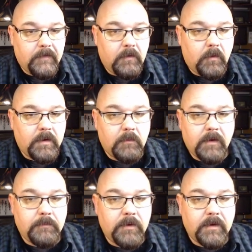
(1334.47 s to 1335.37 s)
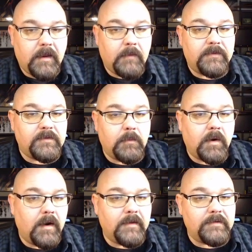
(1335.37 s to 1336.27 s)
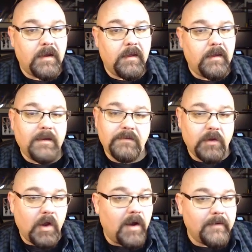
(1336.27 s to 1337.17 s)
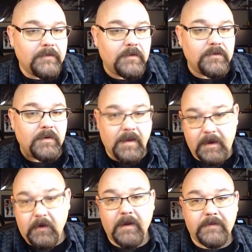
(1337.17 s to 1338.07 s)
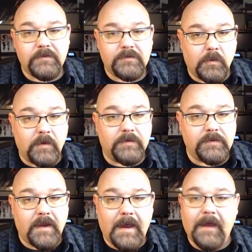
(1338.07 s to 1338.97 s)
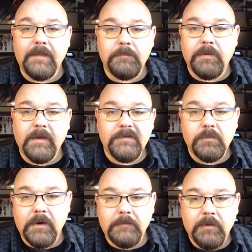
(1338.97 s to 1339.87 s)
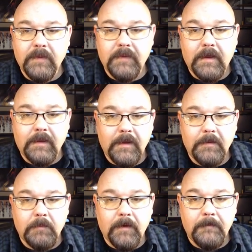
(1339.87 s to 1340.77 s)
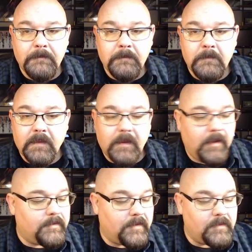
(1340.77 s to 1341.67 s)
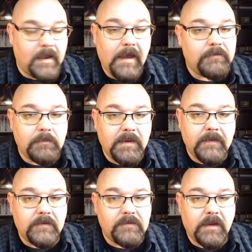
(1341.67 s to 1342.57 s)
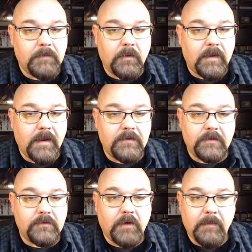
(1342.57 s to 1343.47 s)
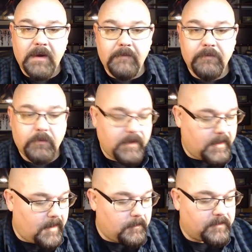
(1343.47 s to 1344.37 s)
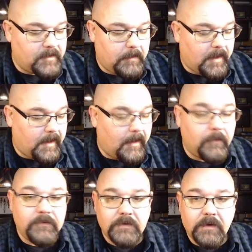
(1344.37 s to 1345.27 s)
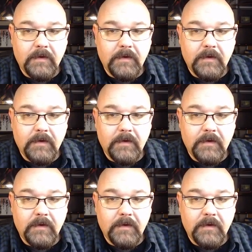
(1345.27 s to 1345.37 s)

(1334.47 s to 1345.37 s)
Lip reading: Or you want to put a camera somewhere else. As long as there's an internet source at the place where you're putting that camera, it doesn't have to be in the same location. So I might have 3 cameras at my house,